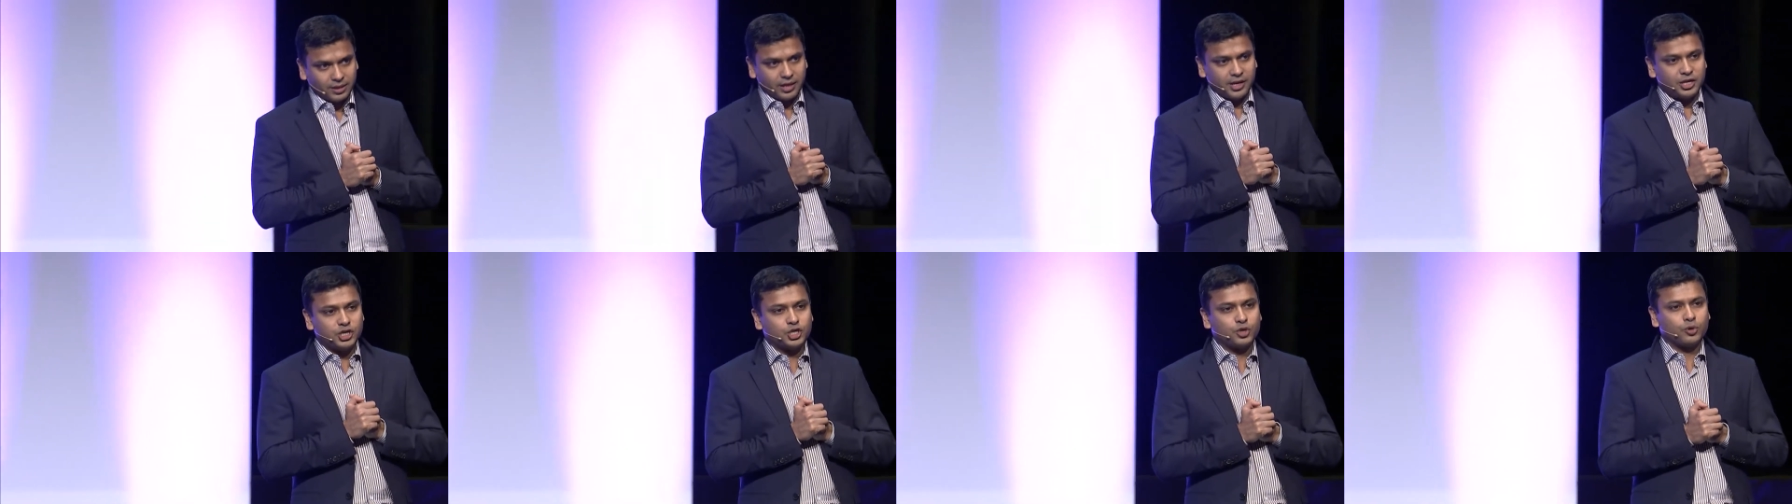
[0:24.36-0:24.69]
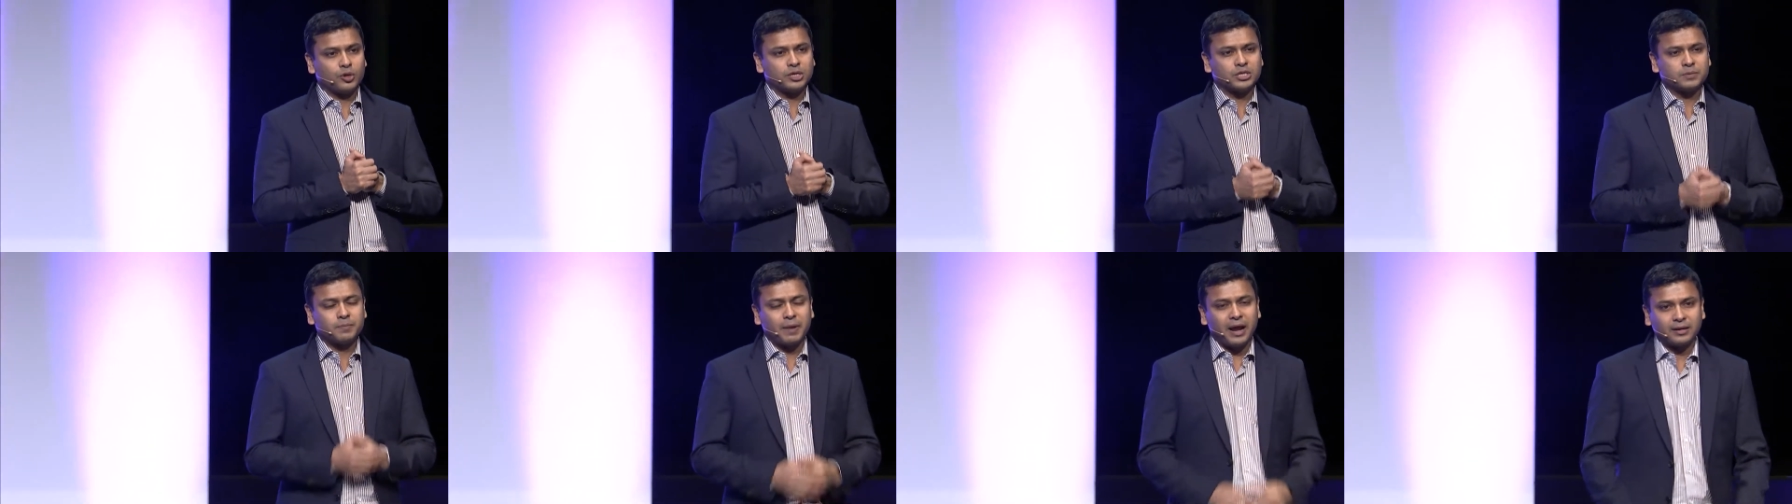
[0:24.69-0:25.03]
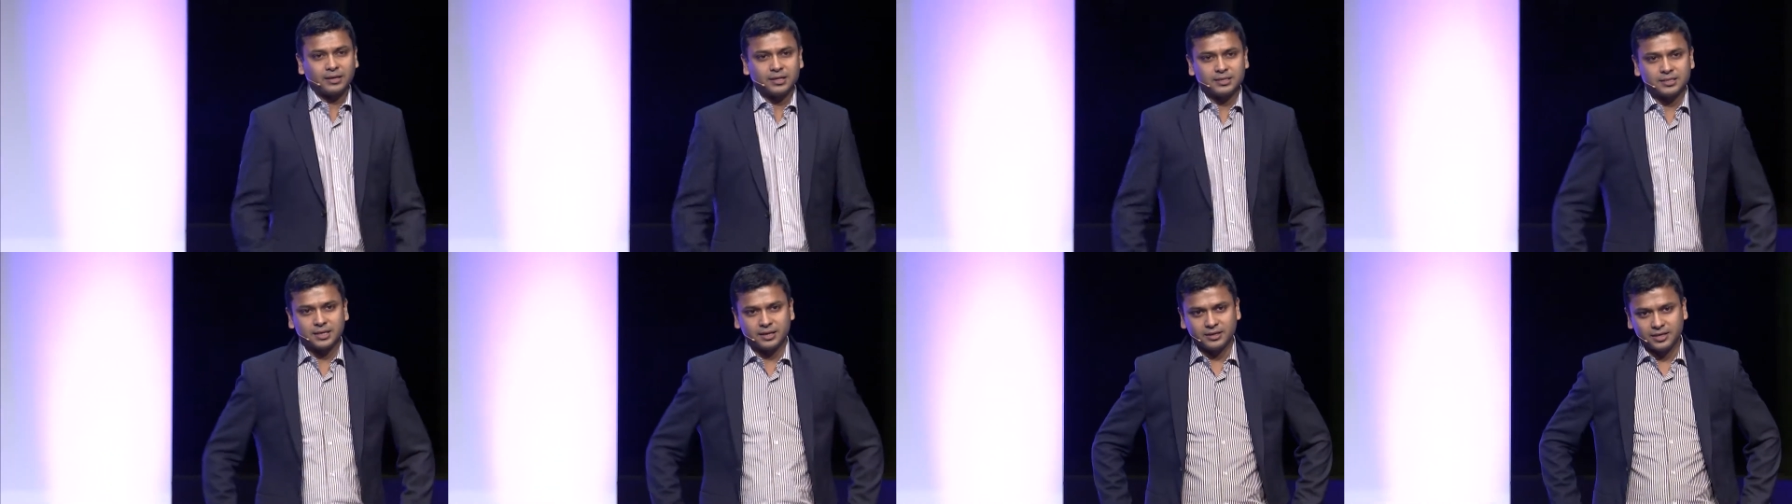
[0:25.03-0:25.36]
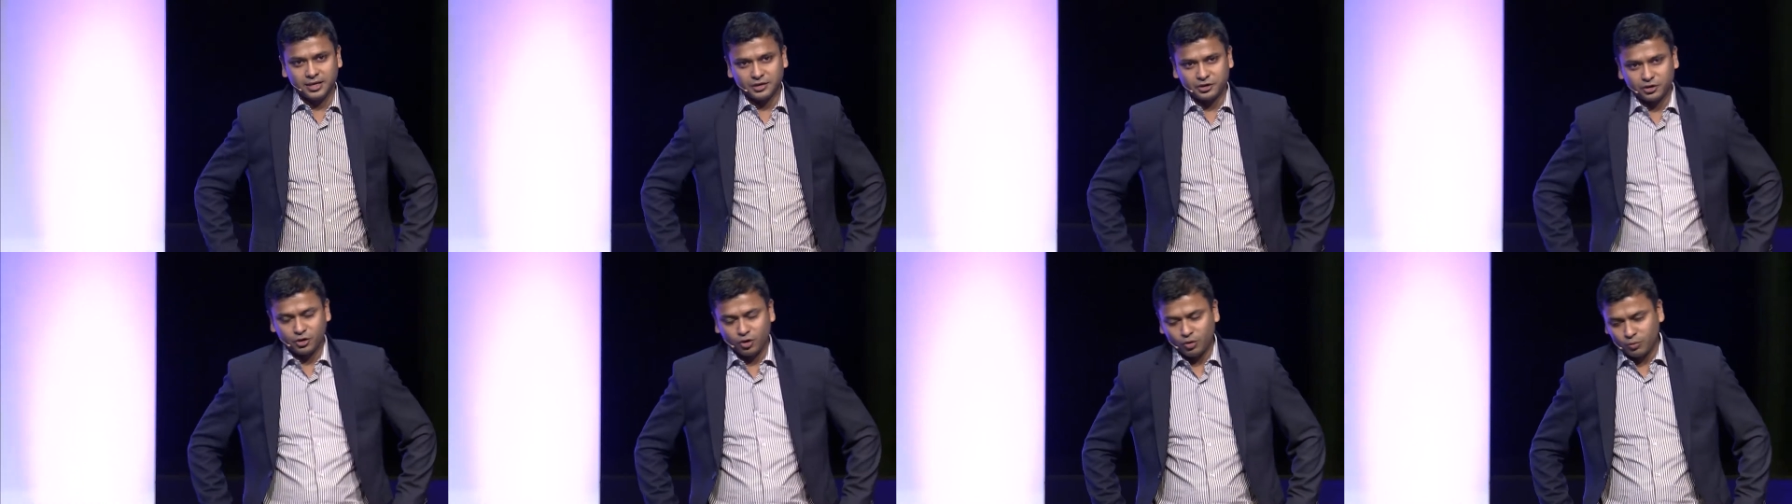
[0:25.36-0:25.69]
the insurance practice at
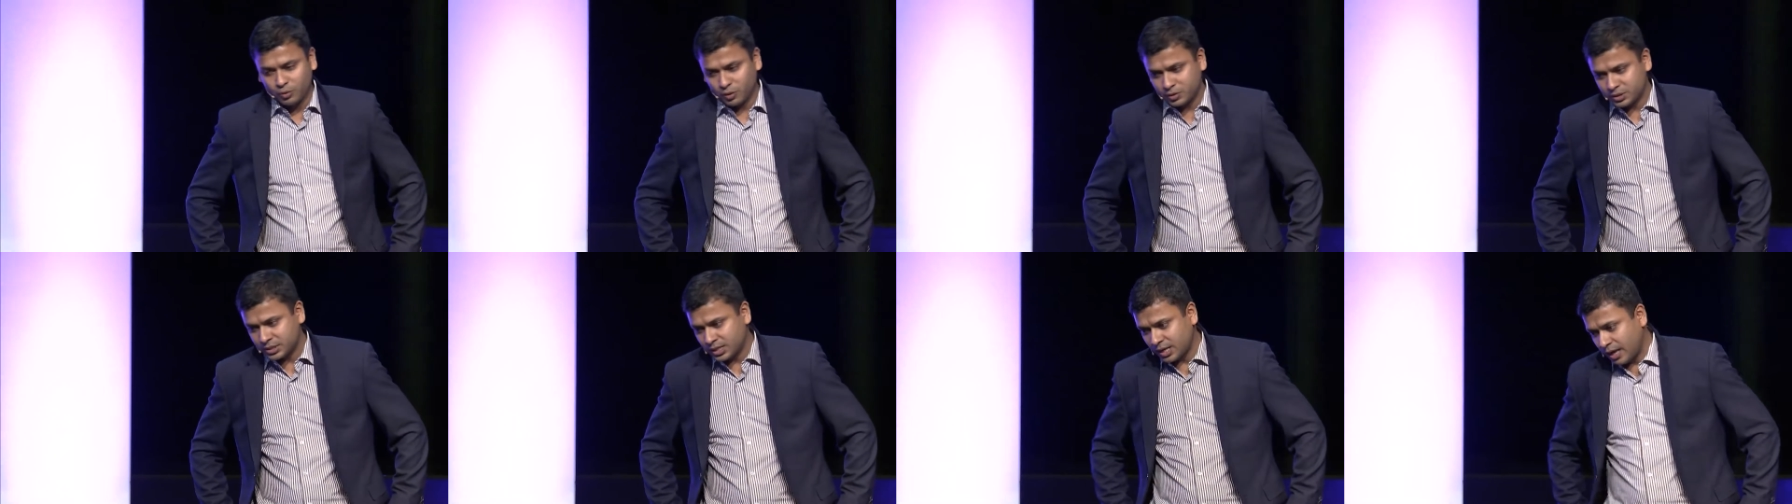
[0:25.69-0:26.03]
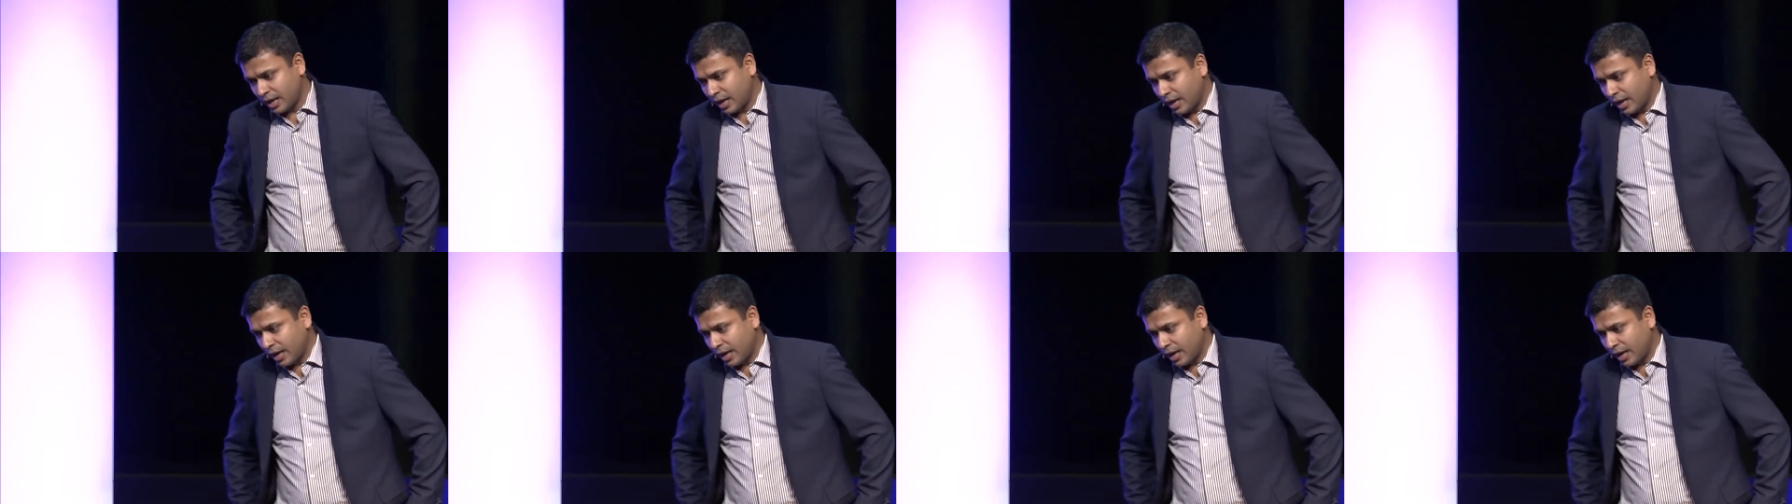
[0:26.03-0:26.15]
DataRobot.